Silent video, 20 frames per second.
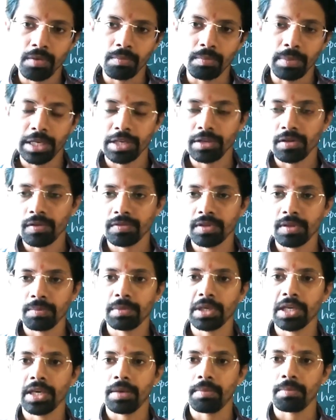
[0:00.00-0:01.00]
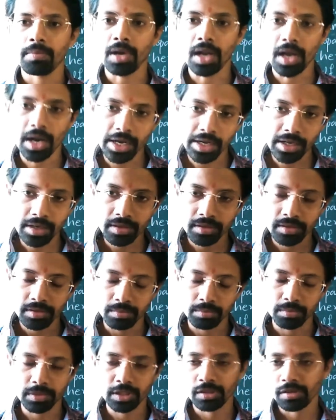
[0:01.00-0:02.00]
Many of them became blind.
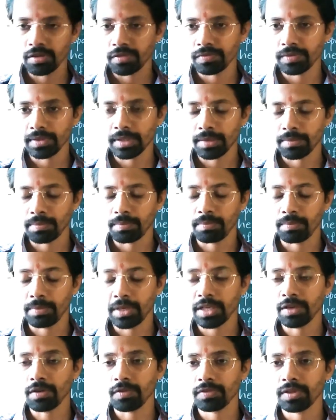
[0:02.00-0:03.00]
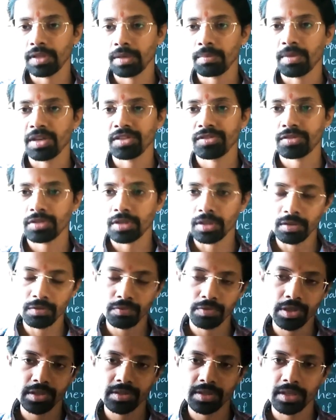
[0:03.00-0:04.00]
Many of them are still
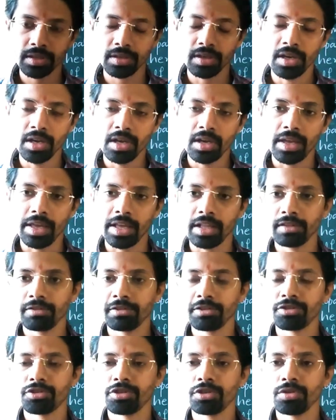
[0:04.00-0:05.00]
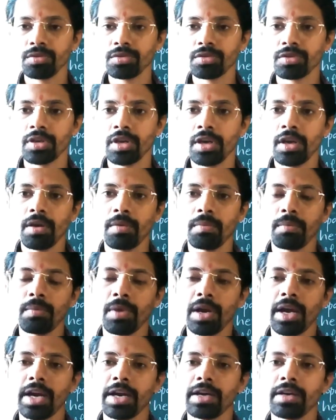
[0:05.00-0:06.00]
facing health issues,
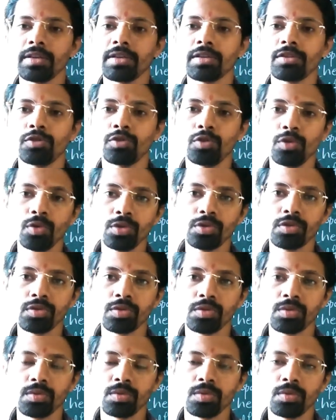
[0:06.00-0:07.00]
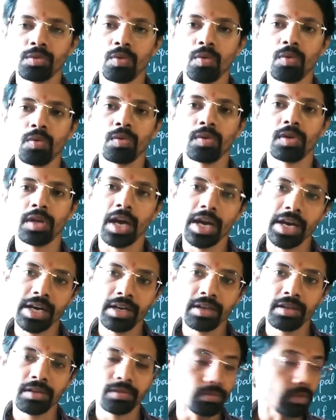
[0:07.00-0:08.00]
and those who
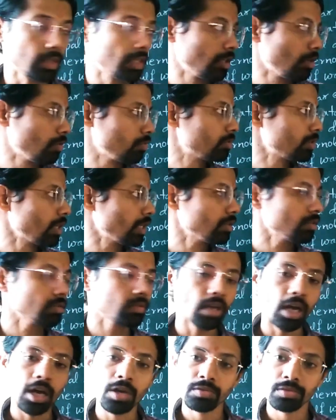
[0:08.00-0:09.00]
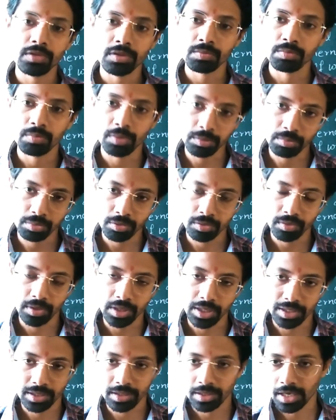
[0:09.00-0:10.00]
died were around 10,000 people
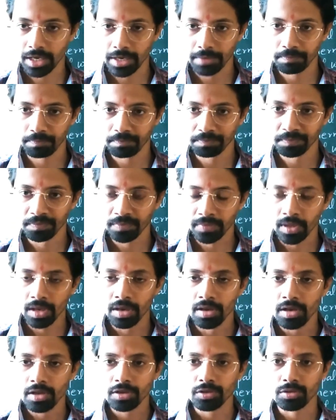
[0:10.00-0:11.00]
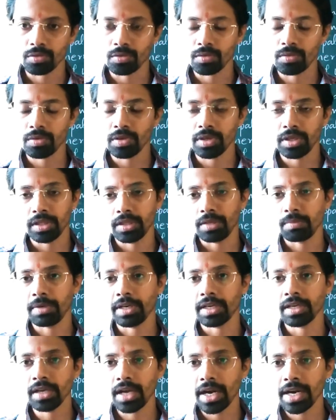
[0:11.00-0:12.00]
at a time. So in the
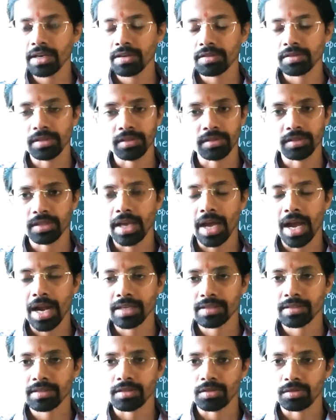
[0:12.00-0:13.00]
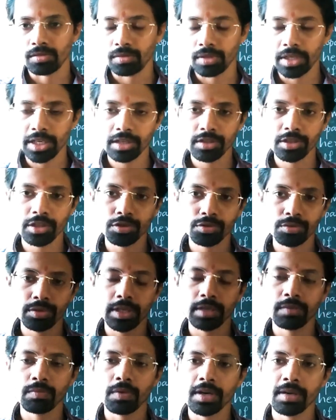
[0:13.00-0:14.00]
midnight, this gas leaked into the
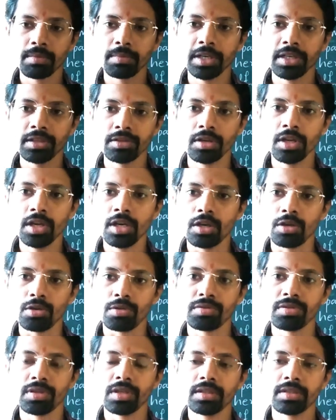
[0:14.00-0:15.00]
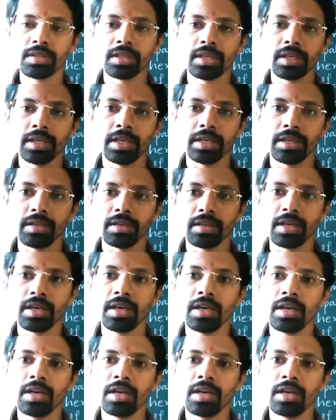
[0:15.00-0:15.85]
environment, resulting in